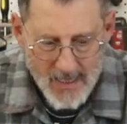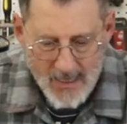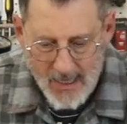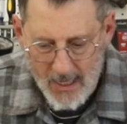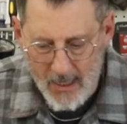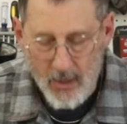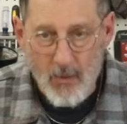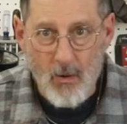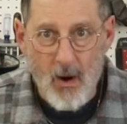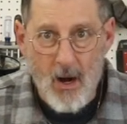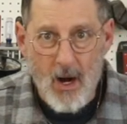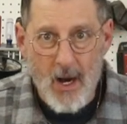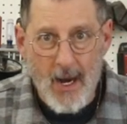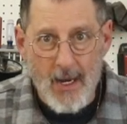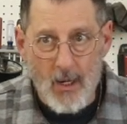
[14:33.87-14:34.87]
take her
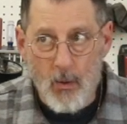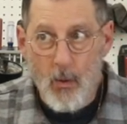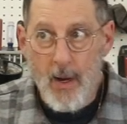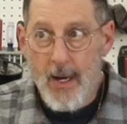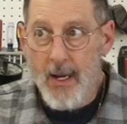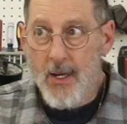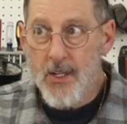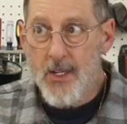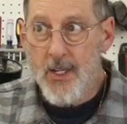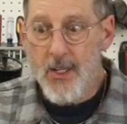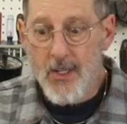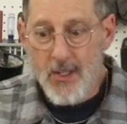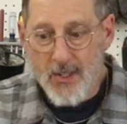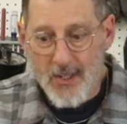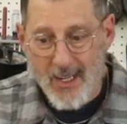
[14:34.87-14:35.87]
rawhide away. She
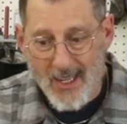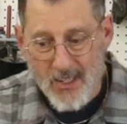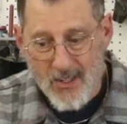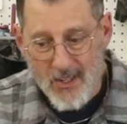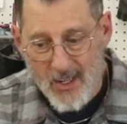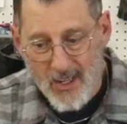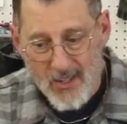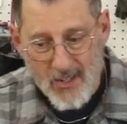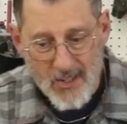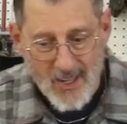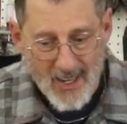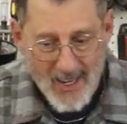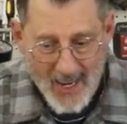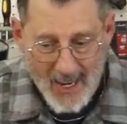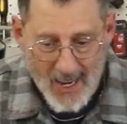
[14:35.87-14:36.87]
just gets
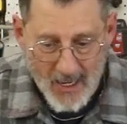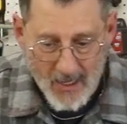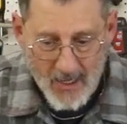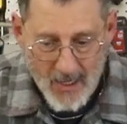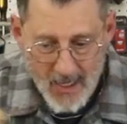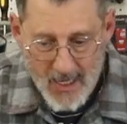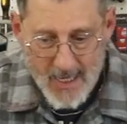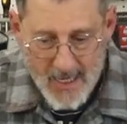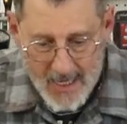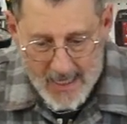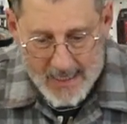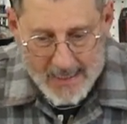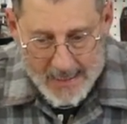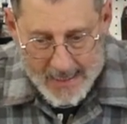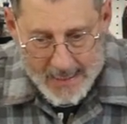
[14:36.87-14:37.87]
this and
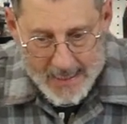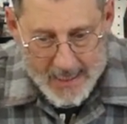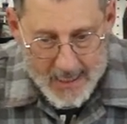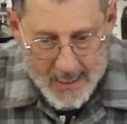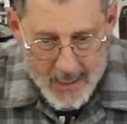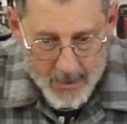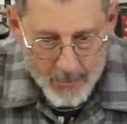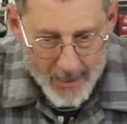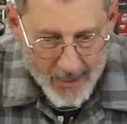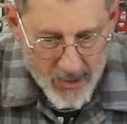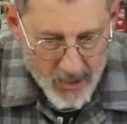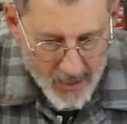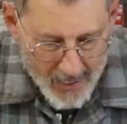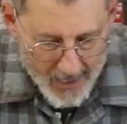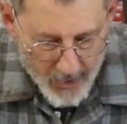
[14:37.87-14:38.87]

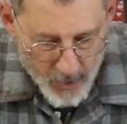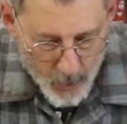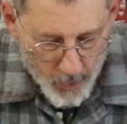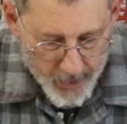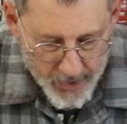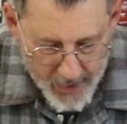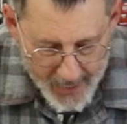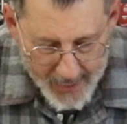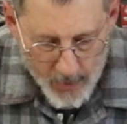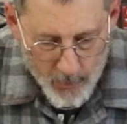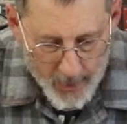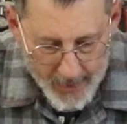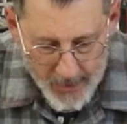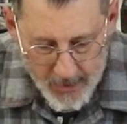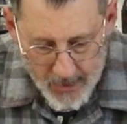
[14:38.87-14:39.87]
makes a lot of noise.
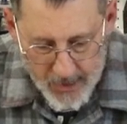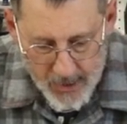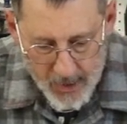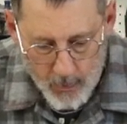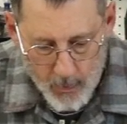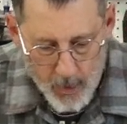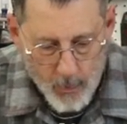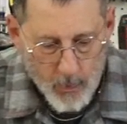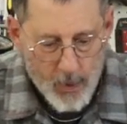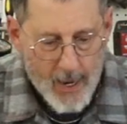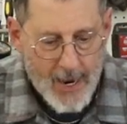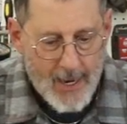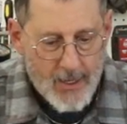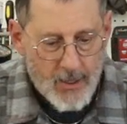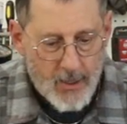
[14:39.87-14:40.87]
Anyway, let's see where we're
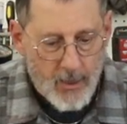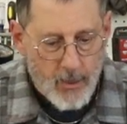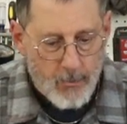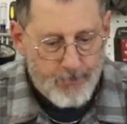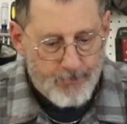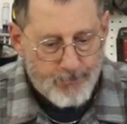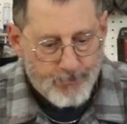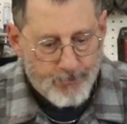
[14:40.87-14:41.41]
at here.